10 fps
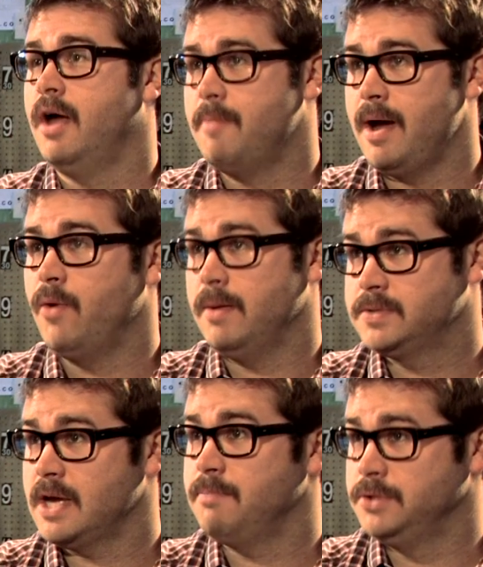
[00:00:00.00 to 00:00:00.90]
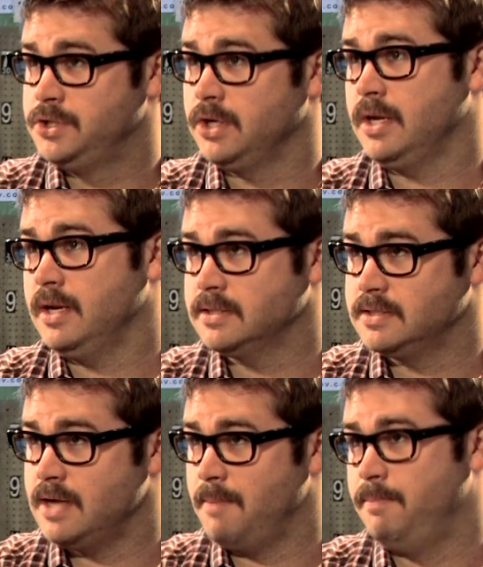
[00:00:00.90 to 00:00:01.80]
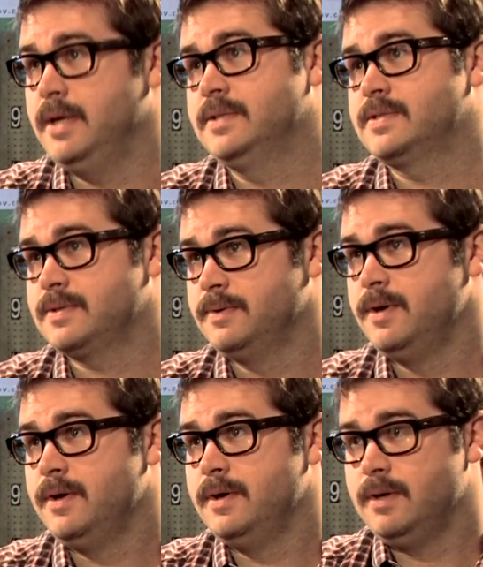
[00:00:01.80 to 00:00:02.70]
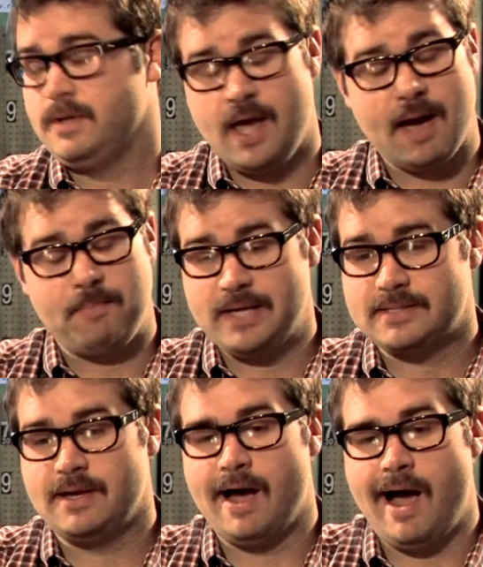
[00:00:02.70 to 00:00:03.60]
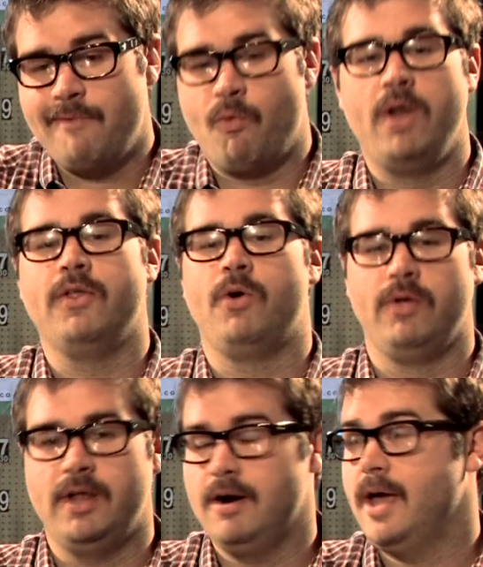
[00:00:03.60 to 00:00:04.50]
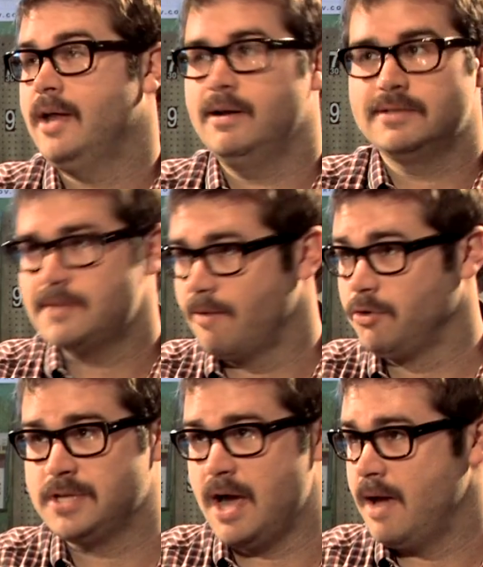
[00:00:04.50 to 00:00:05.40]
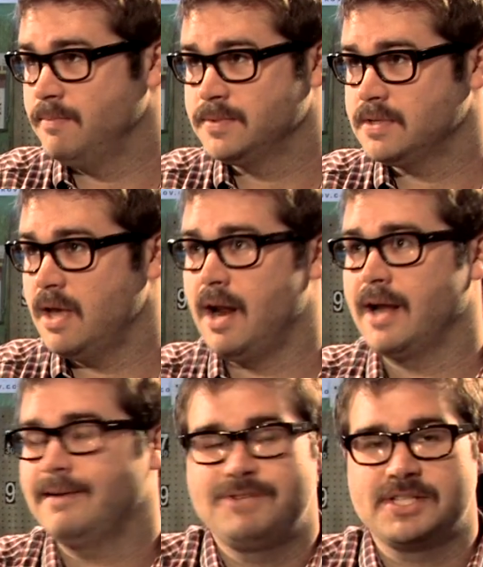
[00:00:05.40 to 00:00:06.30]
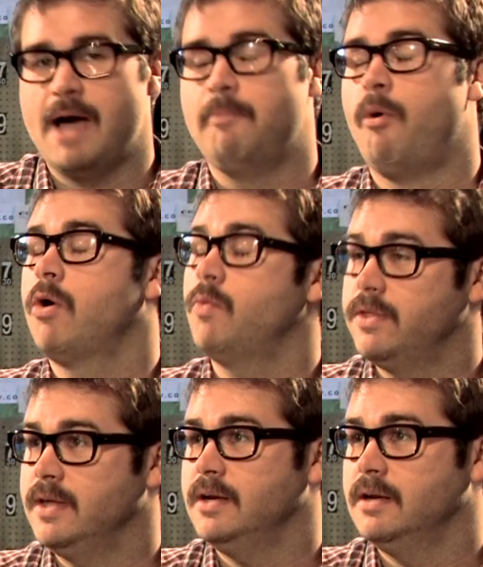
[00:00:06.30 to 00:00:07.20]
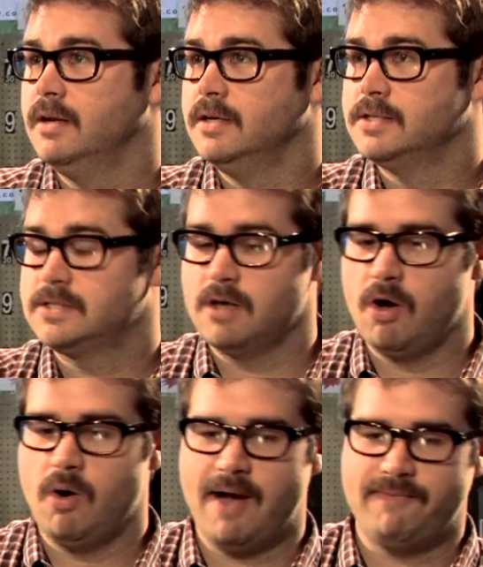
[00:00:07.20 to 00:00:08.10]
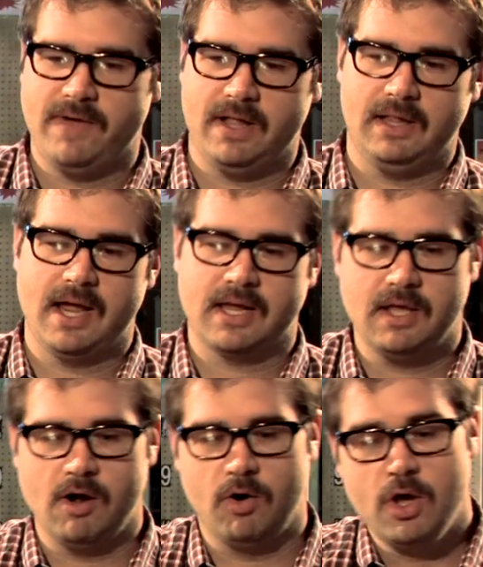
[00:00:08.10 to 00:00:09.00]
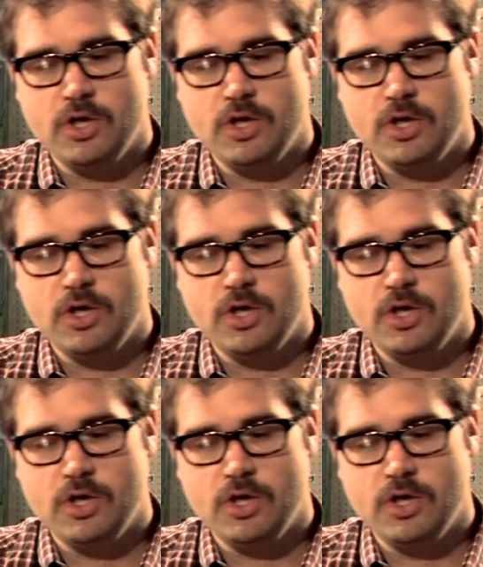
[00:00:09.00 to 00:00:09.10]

on my website, bajillionhits.biz. That's awesome. Yeah, basically, I've won the whole internet several times, and I just got bored with it. So I felt like, you know,